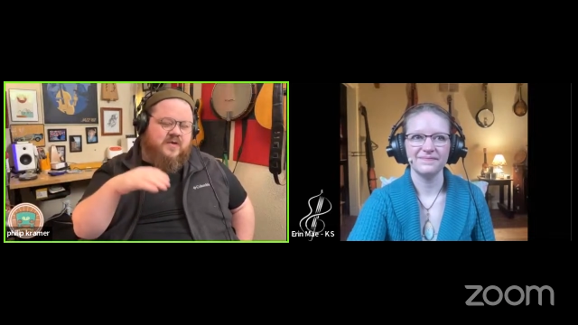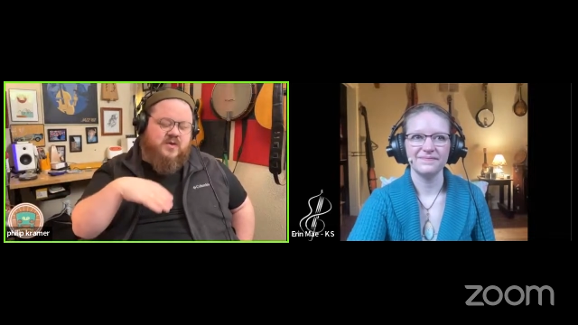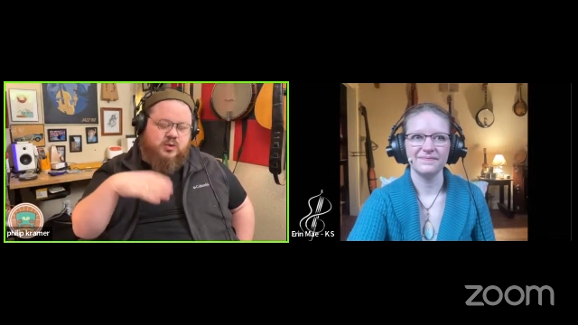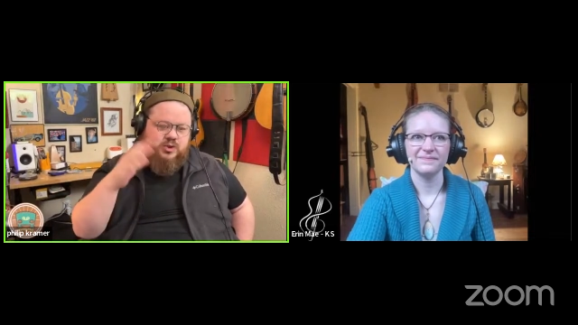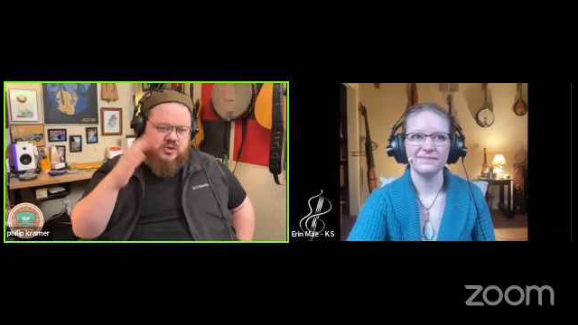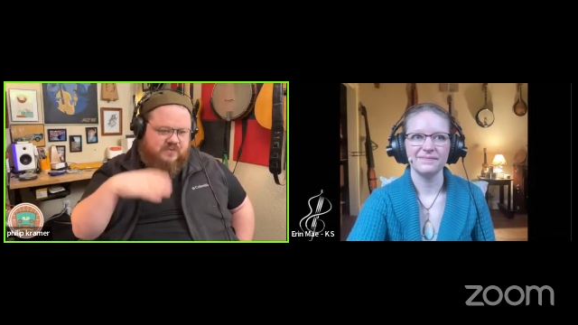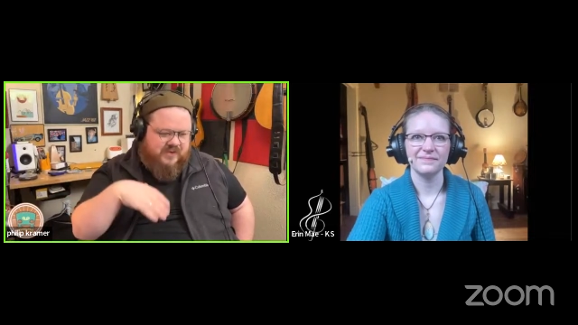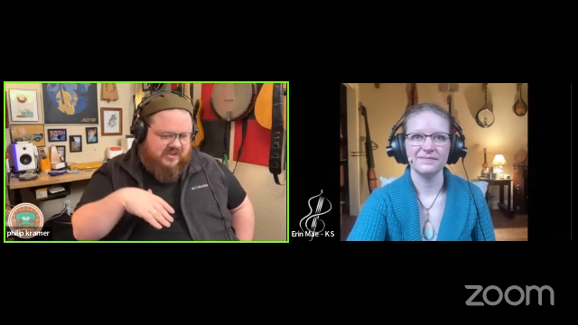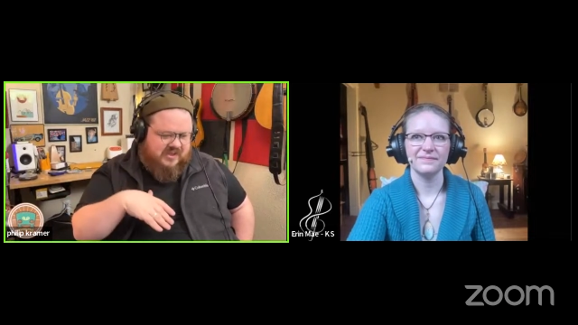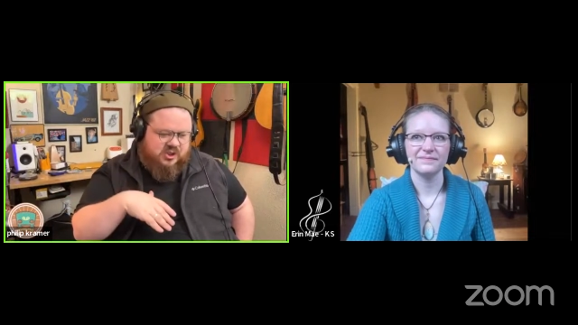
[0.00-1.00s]
Speaker 1: then we'll do the
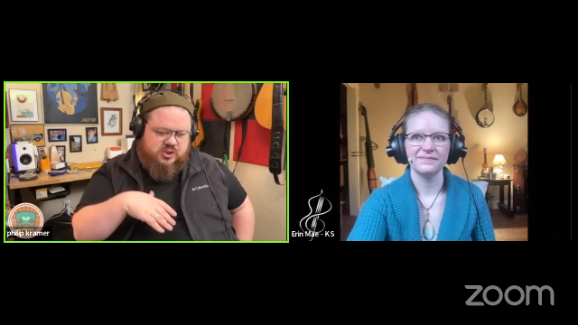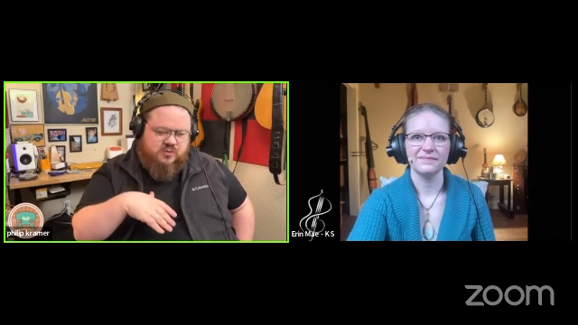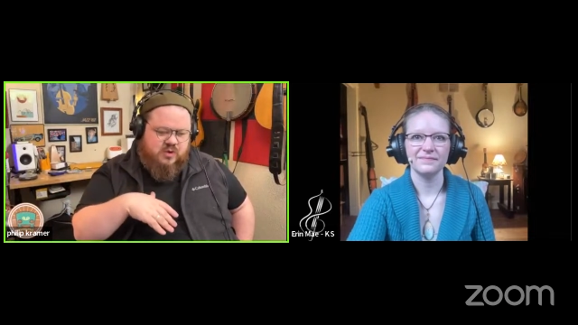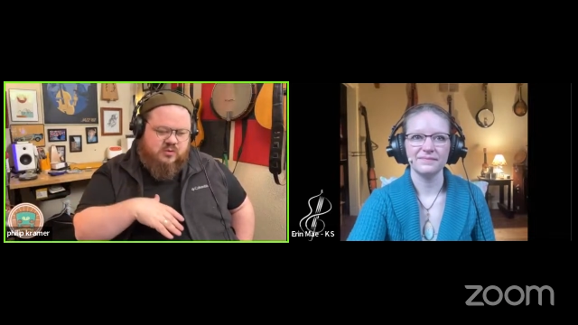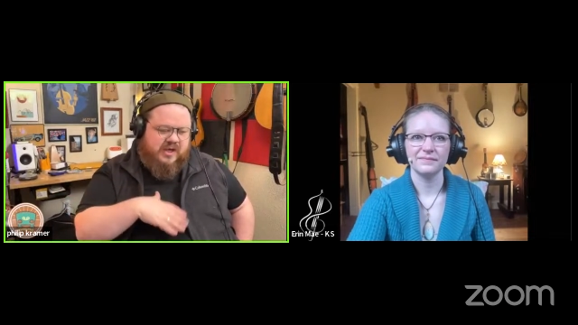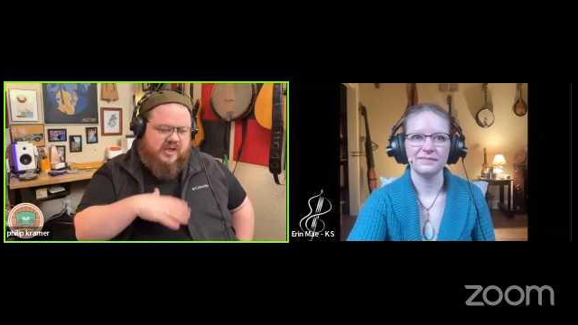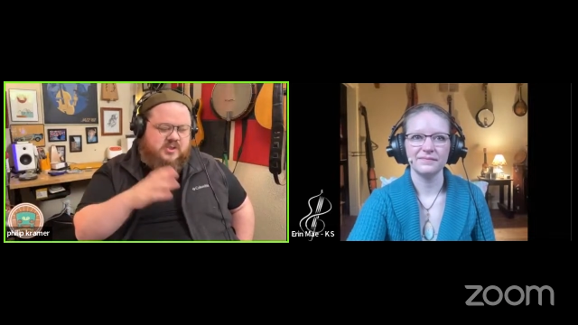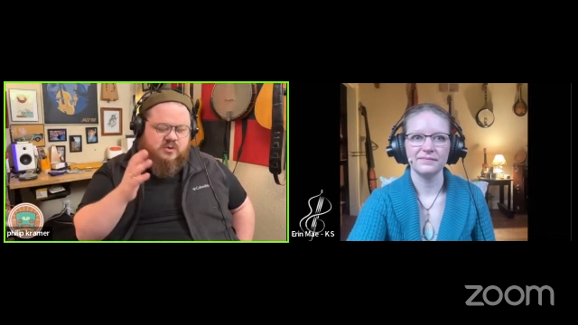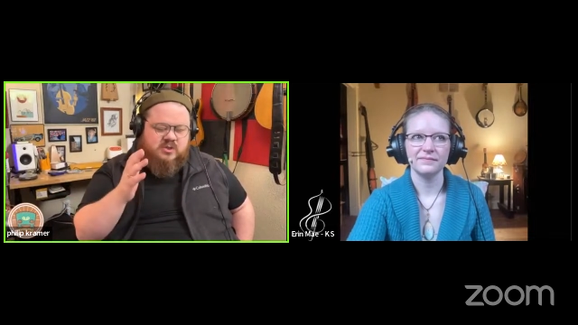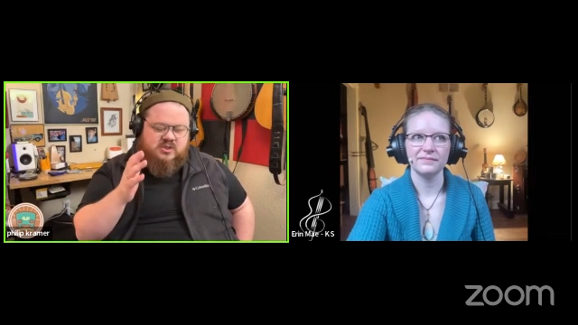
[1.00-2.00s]
B section in one week,
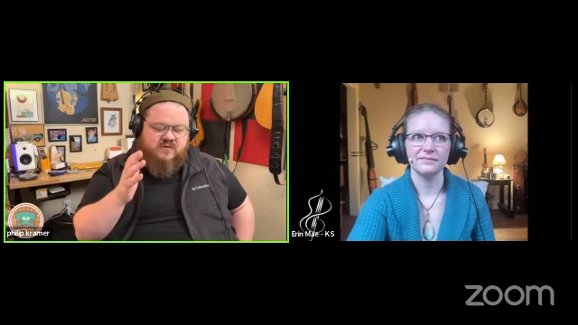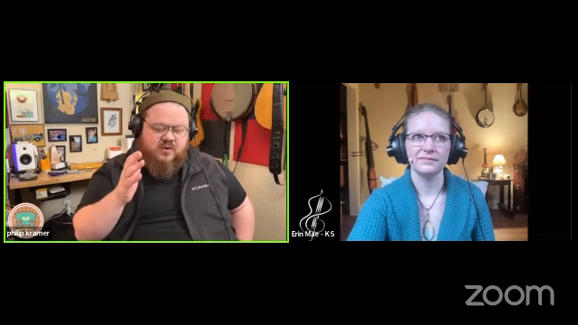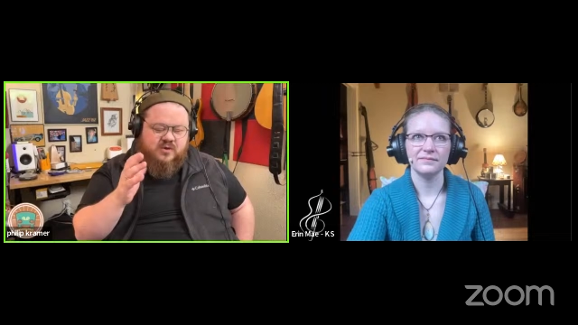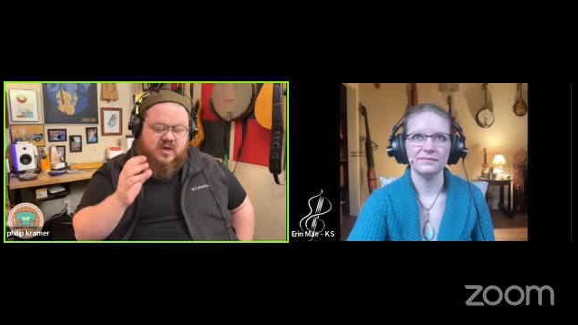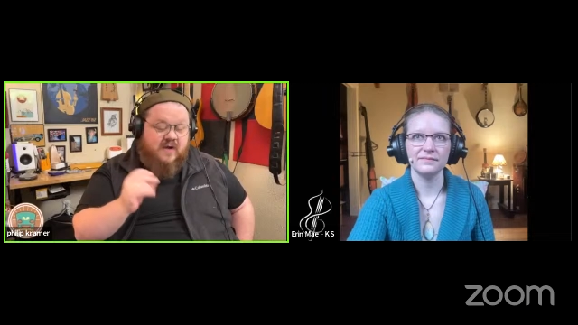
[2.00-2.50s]
so on and so forth.